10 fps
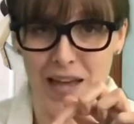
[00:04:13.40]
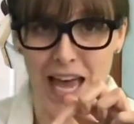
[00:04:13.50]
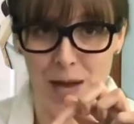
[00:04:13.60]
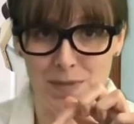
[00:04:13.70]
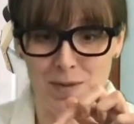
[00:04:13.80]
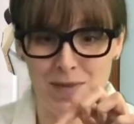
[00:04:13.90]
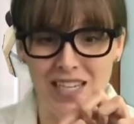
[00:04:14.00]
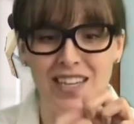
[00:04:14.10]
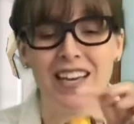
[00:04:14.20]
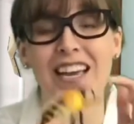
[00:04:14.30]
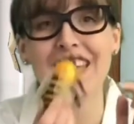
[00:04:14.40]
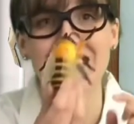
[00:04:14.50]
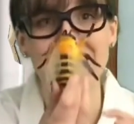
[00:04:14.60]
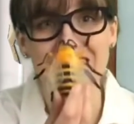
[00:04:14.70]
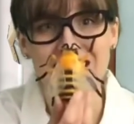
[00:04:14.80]
abdomen,
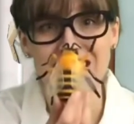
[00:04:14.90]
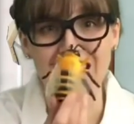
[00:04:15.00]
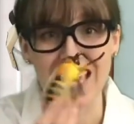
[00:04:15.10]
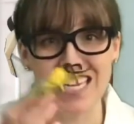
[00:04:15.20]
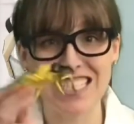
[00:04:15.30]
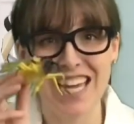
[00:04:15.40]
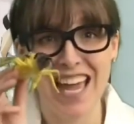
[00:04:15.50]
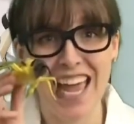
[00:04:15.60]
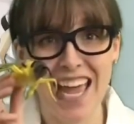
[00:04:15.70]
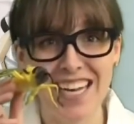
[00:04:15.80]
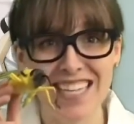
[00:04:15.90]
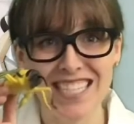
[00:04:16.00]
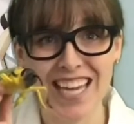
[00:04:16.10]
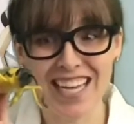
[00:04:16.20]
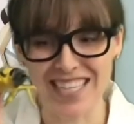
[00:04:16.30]
six legs, and
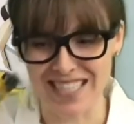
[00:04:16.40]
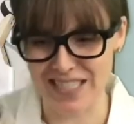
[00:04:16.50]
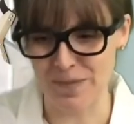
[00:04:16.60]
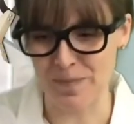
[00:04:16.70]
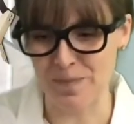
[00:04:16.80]
antennas.